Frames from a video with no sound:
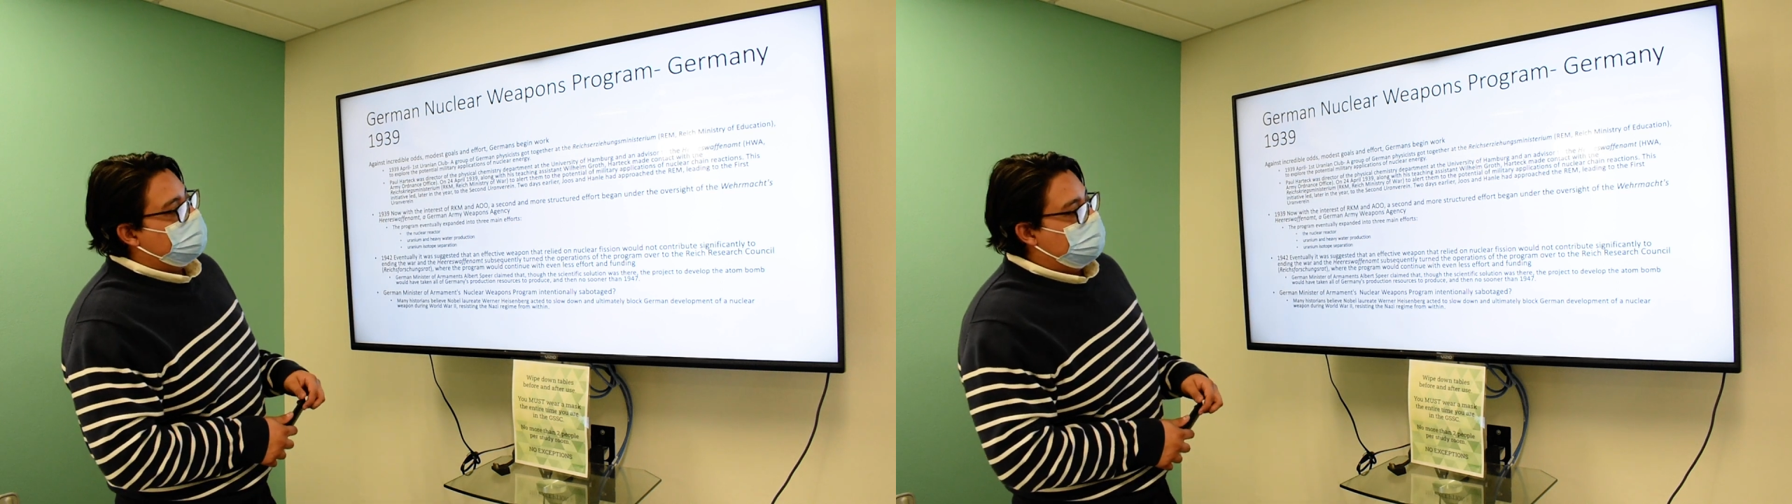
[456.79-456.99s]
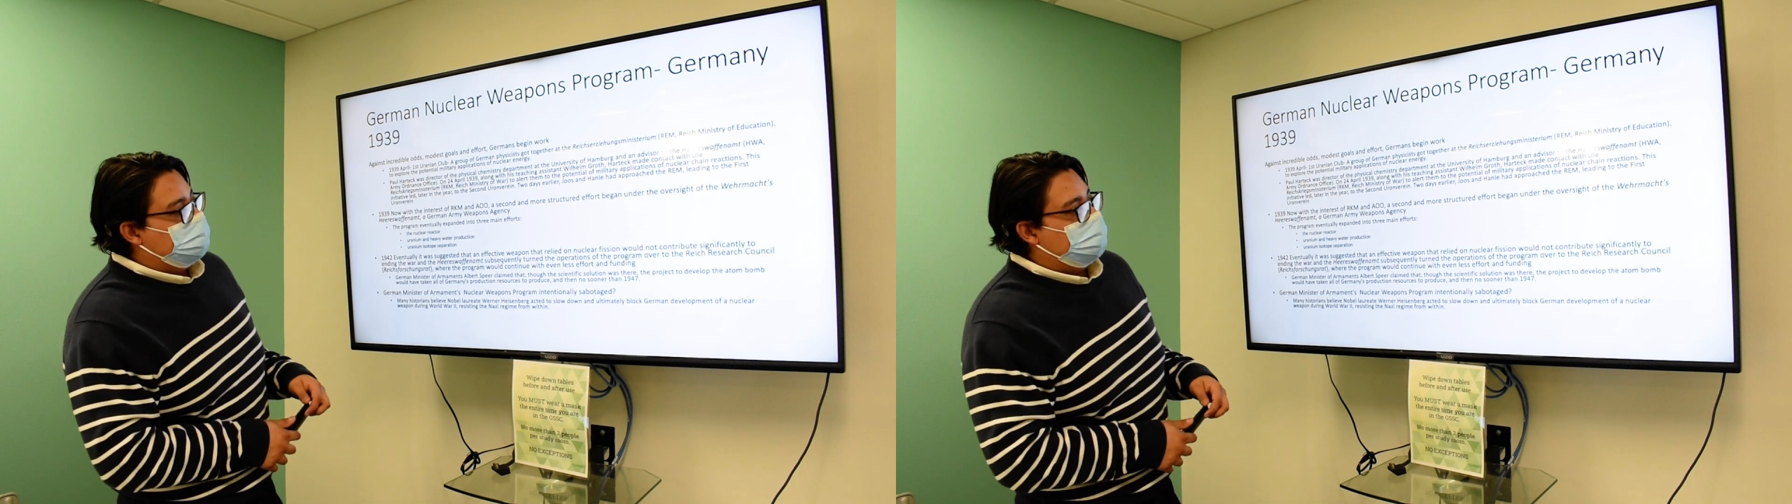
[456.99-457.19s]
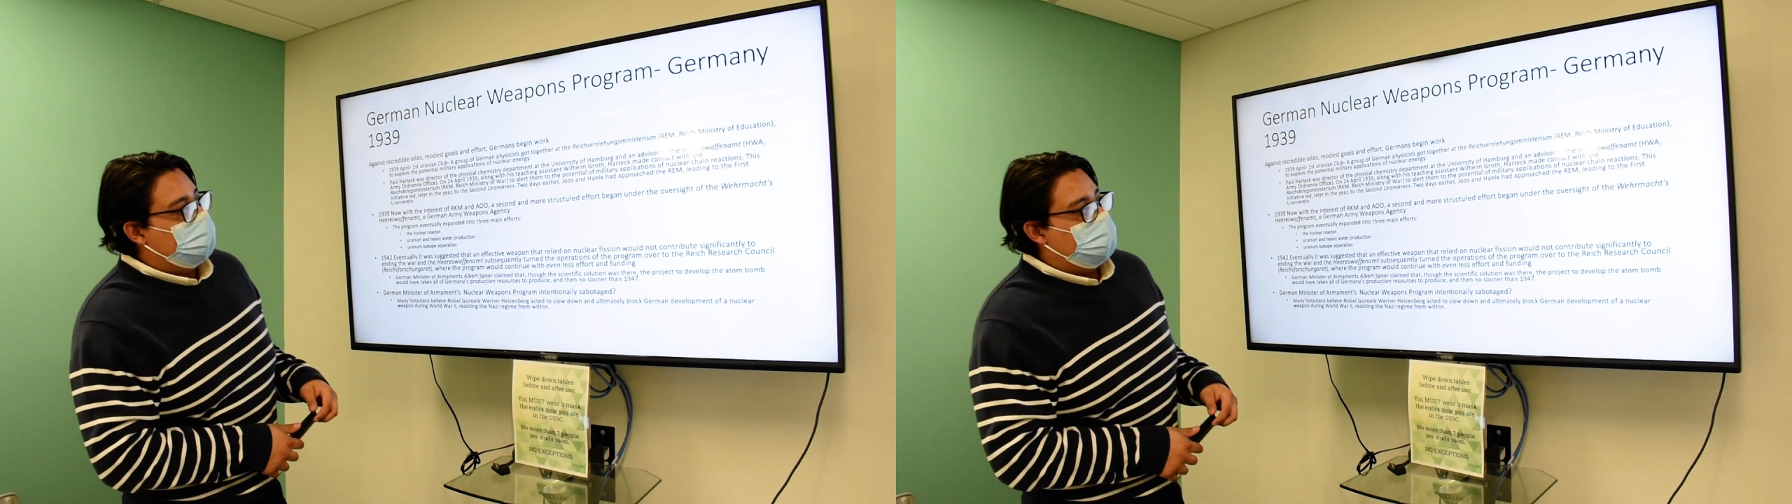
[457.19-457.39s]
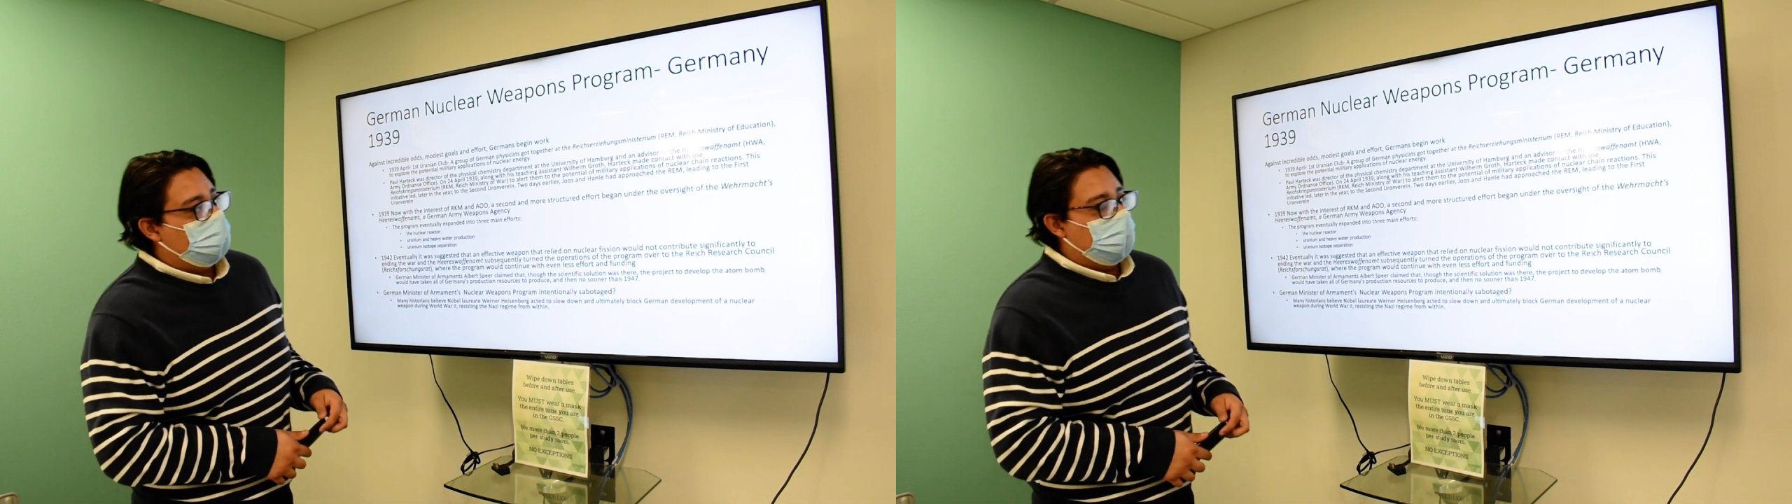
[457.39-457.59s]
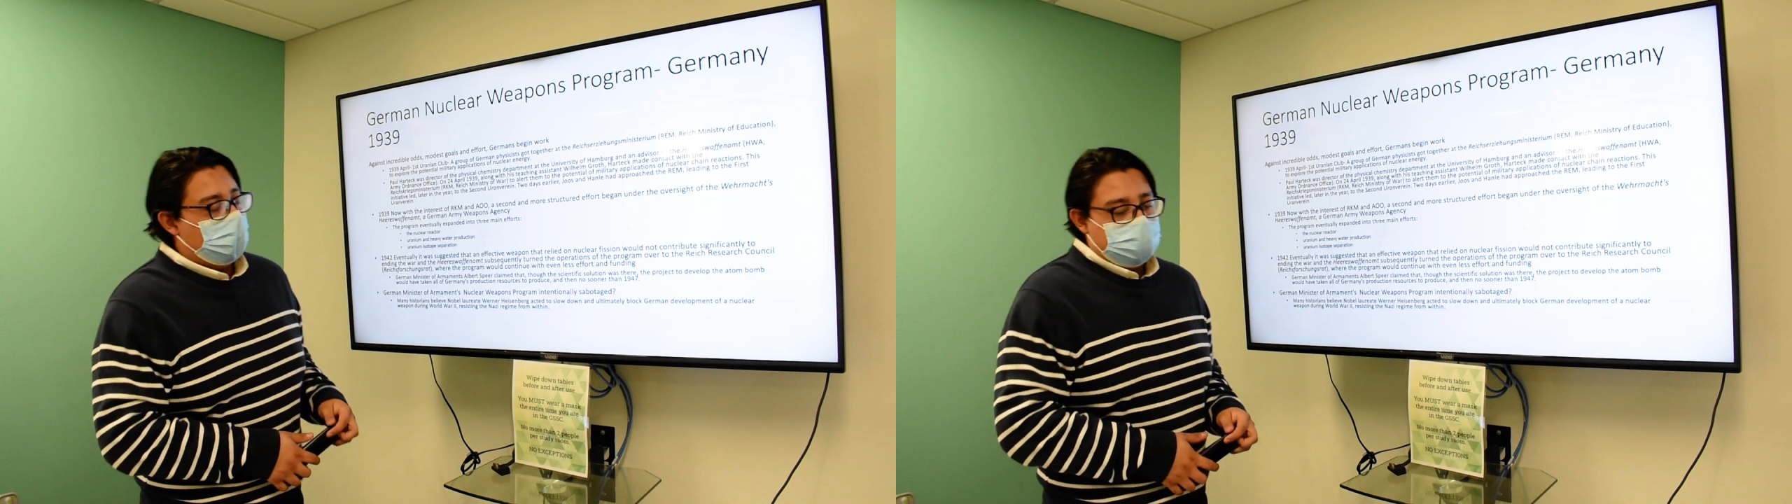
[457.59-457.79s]
Germans began the
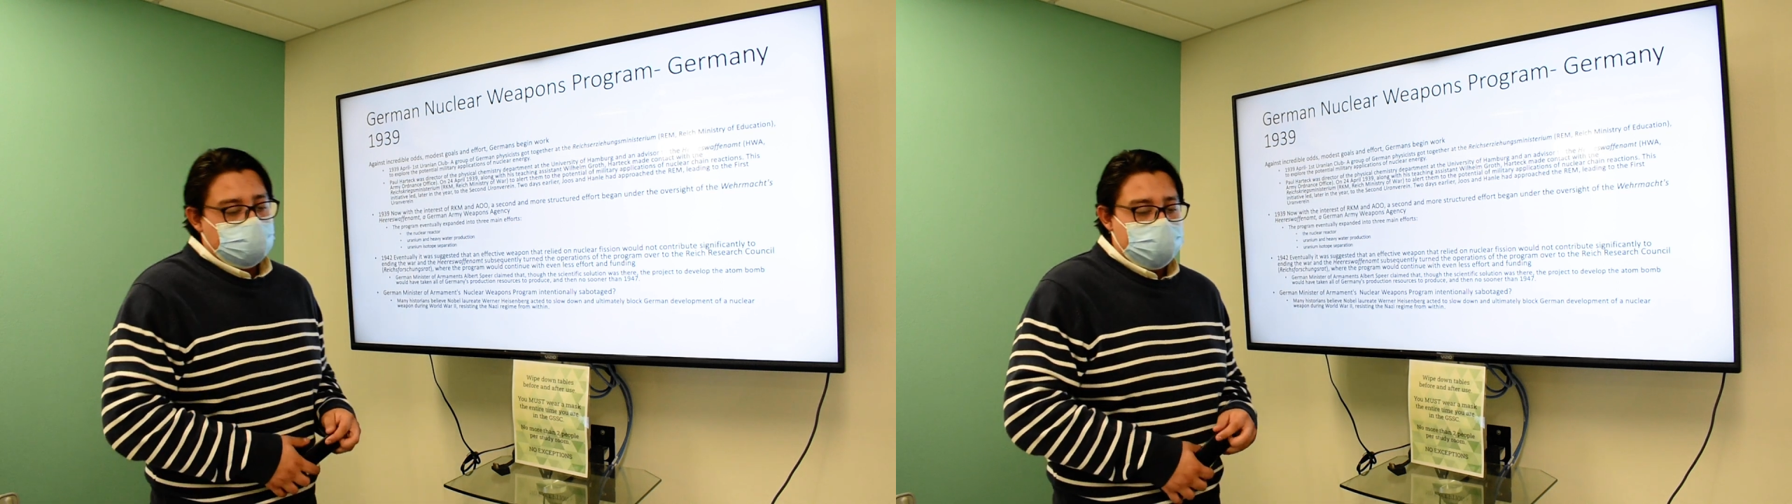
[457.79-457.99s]
work.